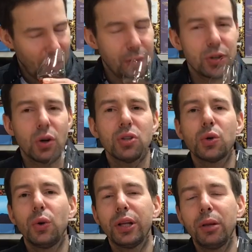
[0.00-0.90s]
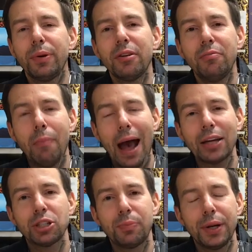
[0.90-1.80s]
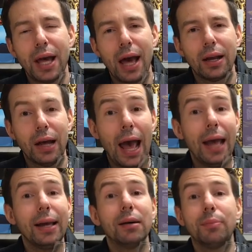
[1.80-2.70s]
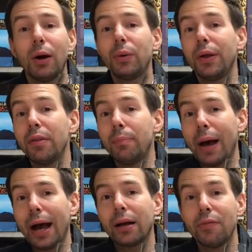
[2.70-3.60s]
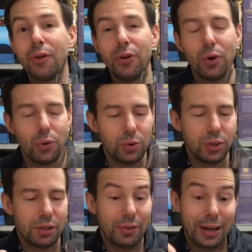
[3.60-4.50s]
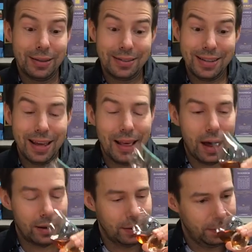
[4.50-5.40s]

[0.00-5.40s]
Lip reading: There's also a little bit of mashed banana hanging about in the back of the nose, if I can say that.